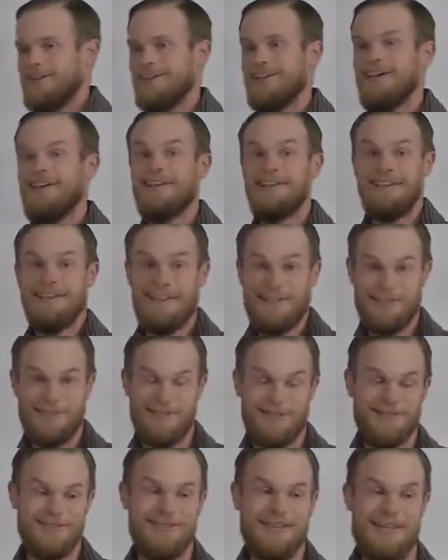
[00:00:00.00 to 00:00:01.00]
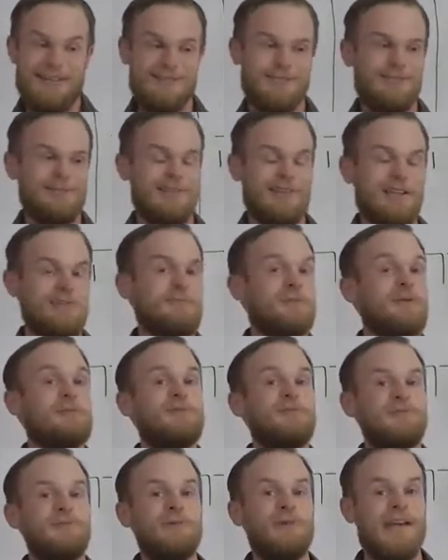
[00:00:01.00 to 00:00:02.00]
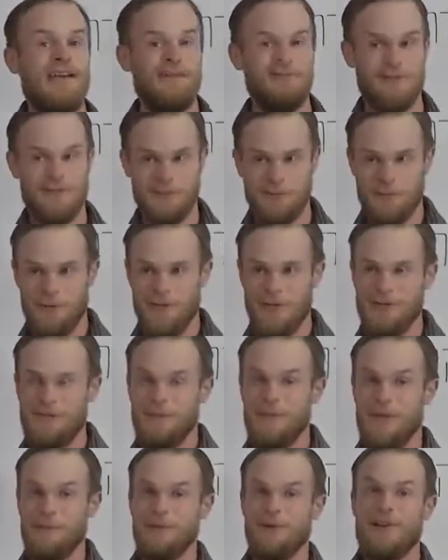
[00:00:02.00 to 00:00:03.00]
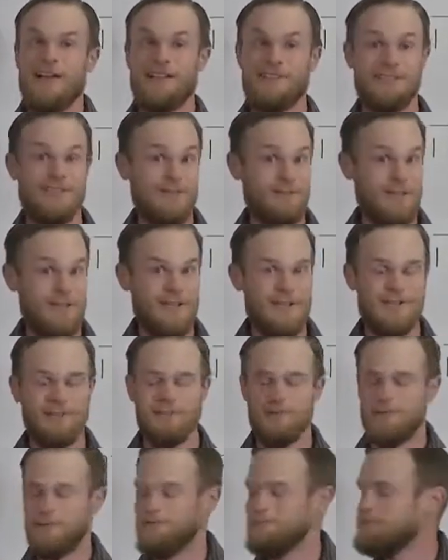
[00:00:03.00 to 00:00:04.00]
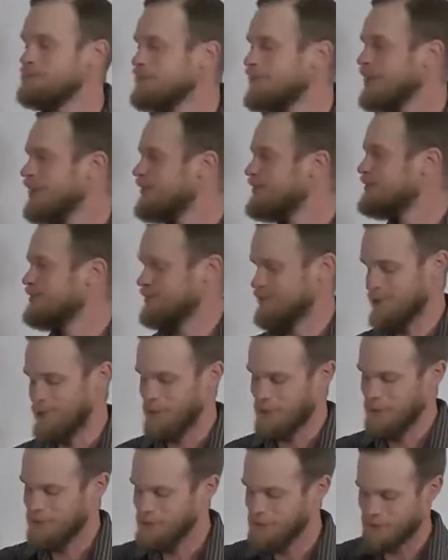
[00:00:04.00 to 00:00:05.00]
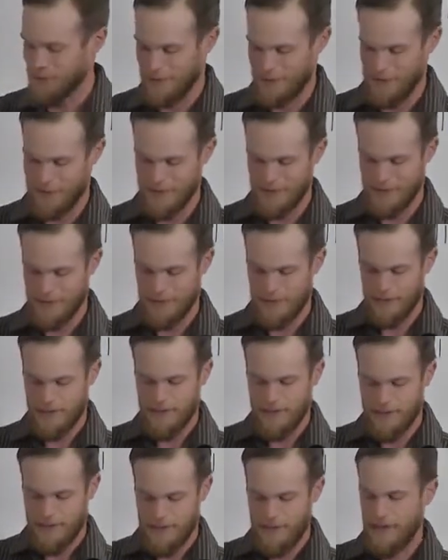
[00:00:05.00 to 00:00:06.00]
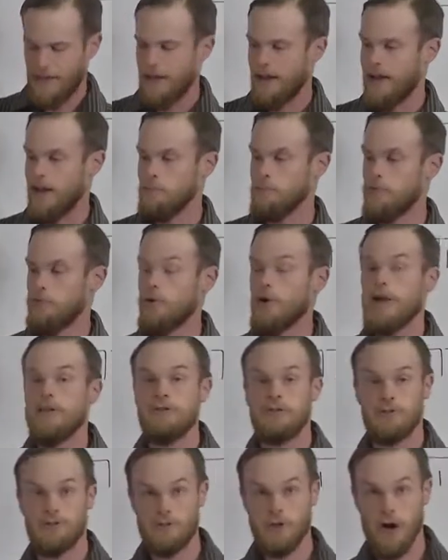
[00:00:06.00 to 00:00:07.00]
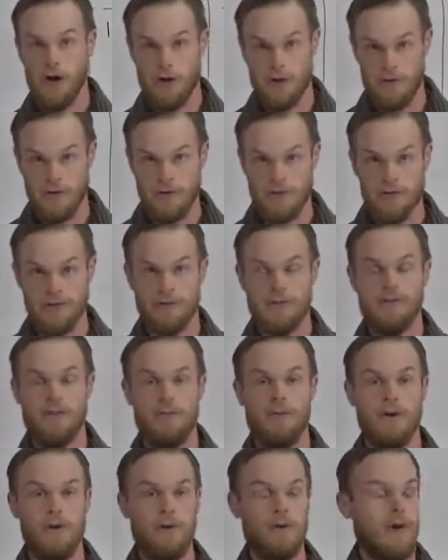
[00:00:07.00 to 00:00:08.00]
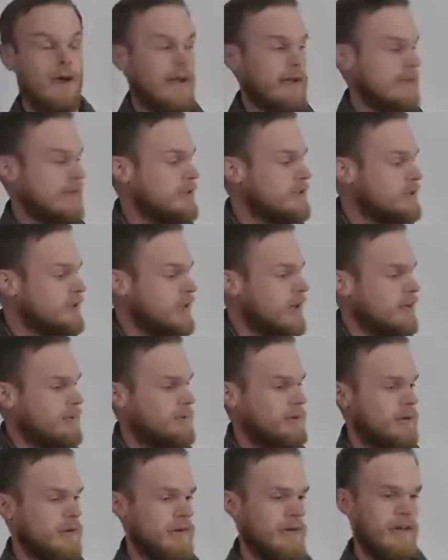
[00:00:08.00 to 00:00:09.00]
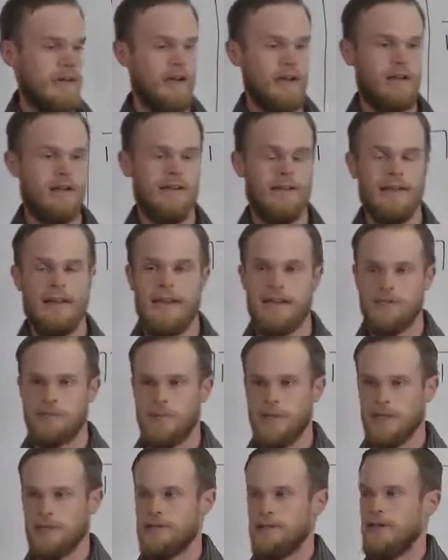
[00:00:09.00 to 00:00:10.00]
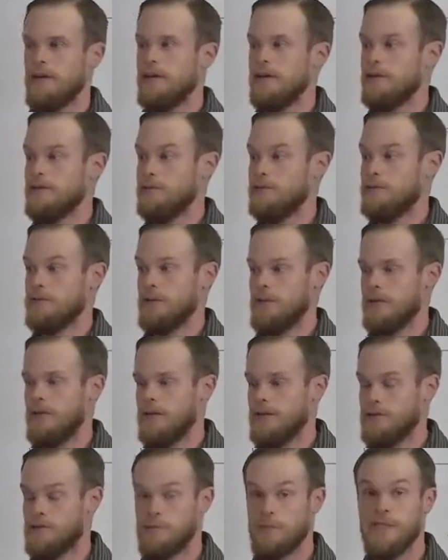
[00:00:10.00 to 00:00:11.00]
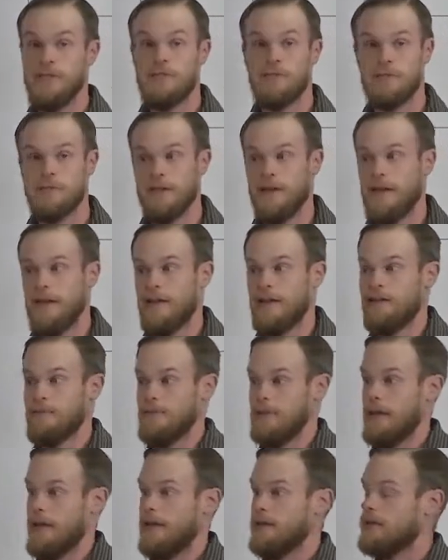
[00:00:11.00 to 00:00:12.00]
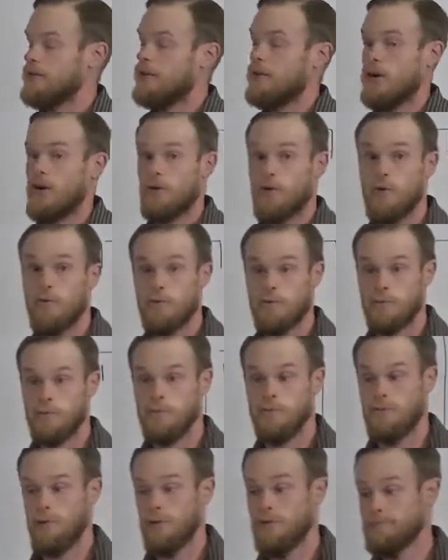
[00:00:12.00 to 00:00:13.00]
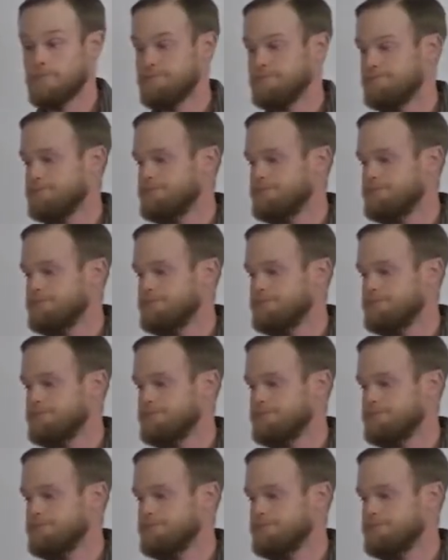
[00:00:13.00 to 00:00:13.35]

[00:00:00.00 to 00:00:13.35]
Yes. Lots of people do have this one memorized, even in Hebrew. So, before I start, though, I need to cover an aspect of speech that I have not gone over before.